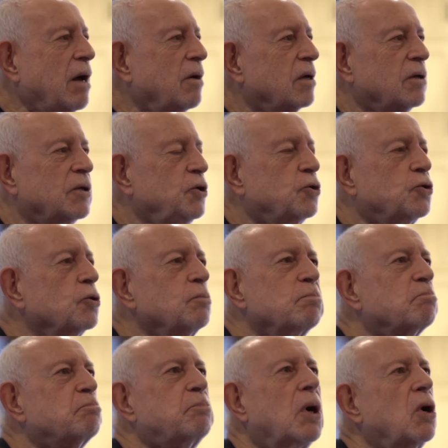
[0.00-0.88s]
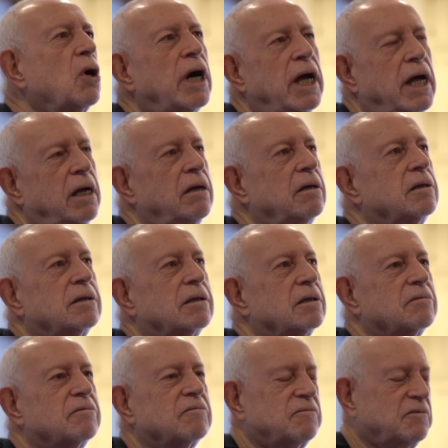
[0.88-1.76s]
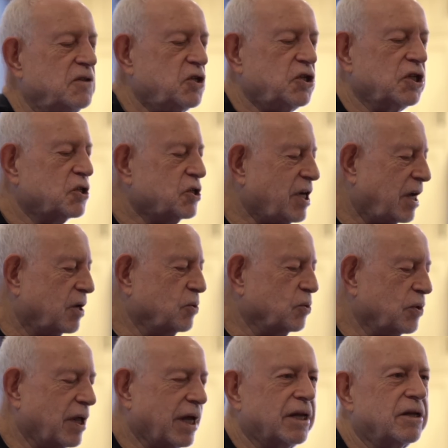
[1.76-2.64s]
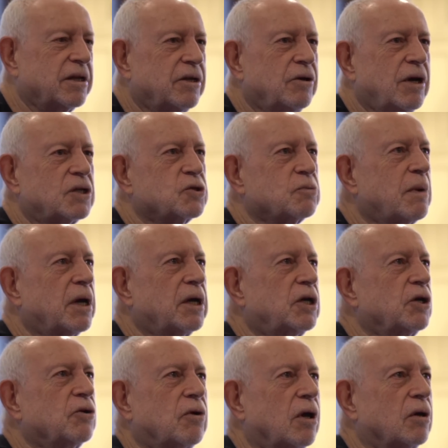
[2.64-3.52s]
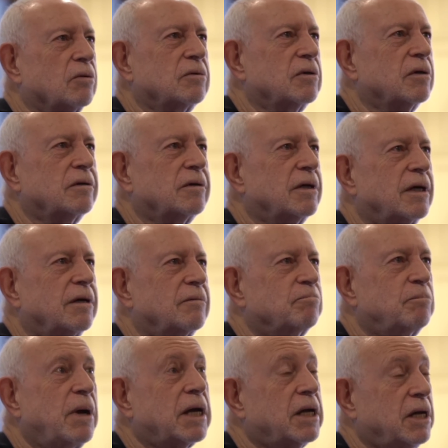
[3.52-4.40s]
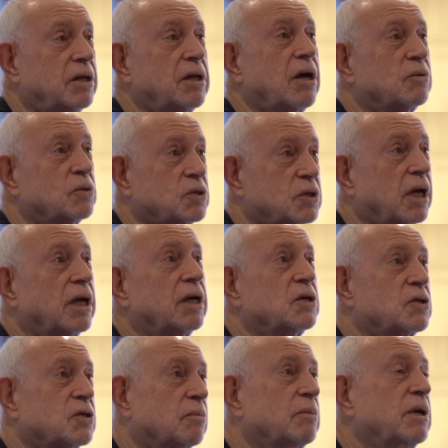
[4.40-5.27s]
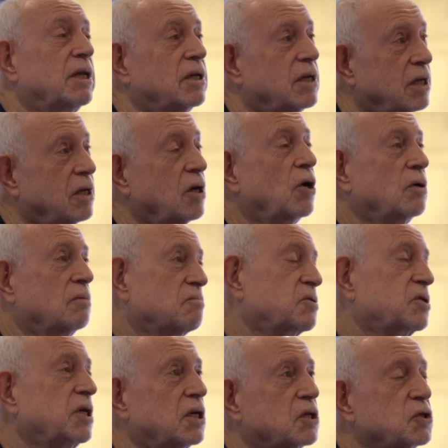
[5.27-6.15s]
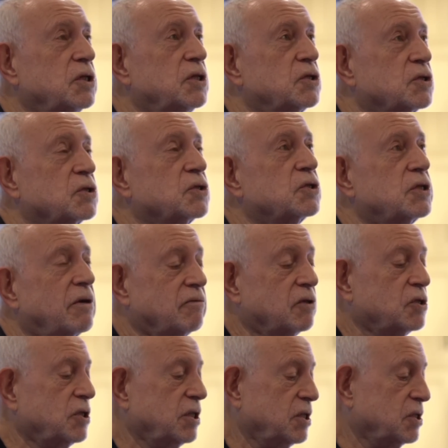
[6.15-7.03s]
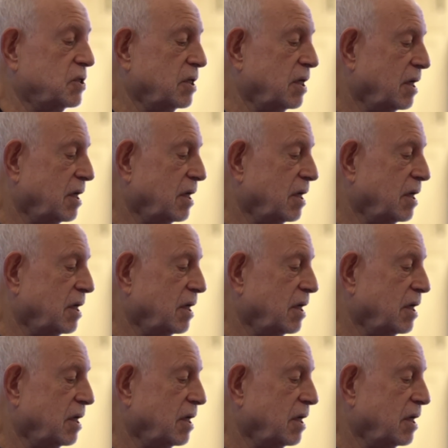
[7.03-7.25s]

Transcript: You couldn't buy fishing tackle then. You had to make your own. Back in those days, I mean, the 60s and 70s,